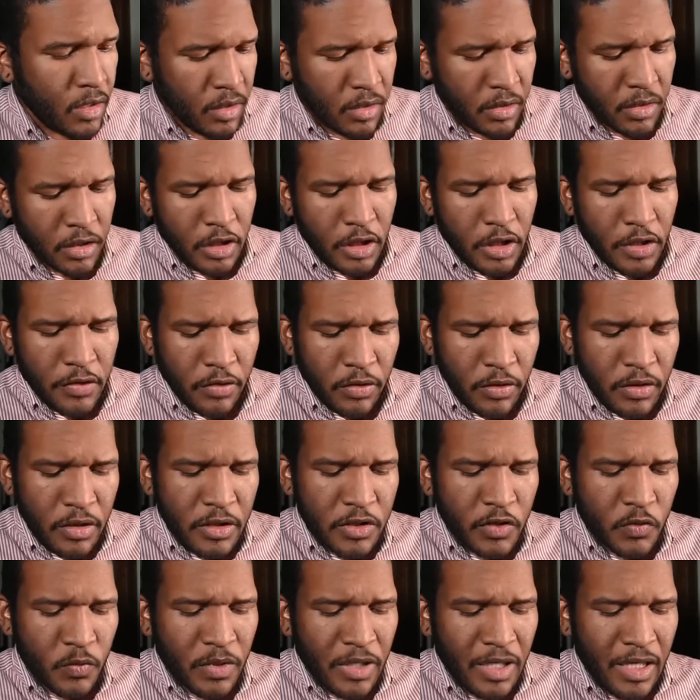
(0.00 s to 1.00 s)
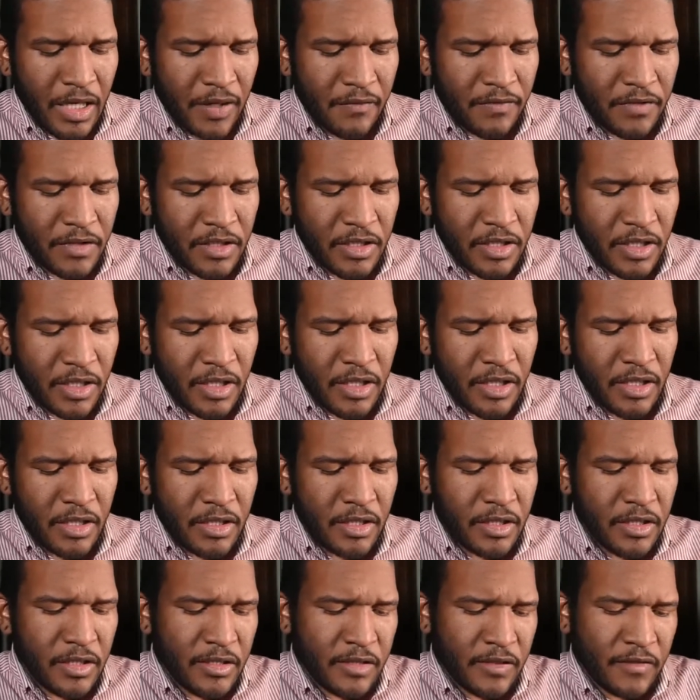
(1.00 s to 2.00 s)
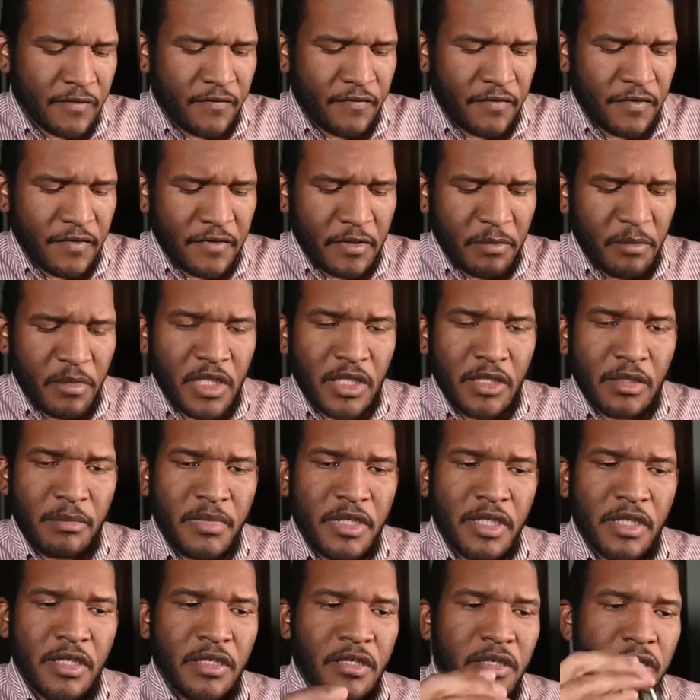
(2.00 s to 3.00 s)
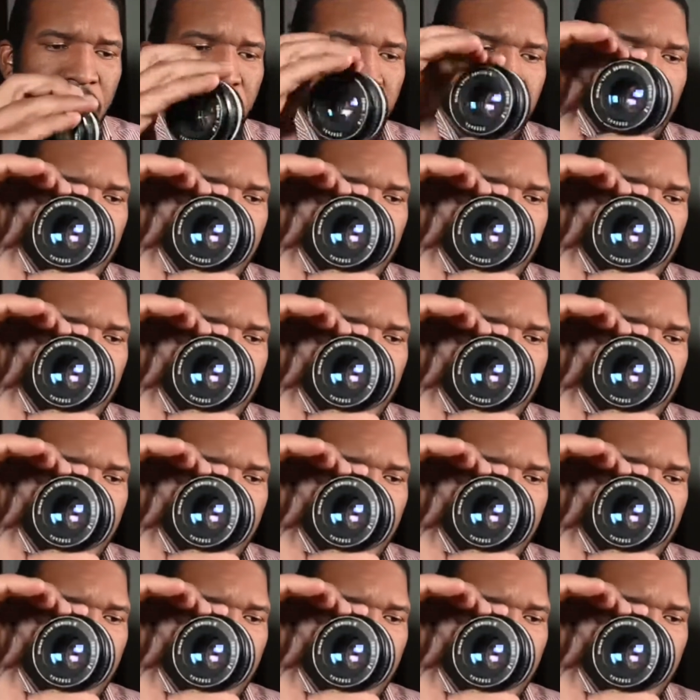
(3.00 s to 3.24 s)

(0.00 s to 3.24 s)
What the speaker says: The other lens we have today is the 50 millimeter.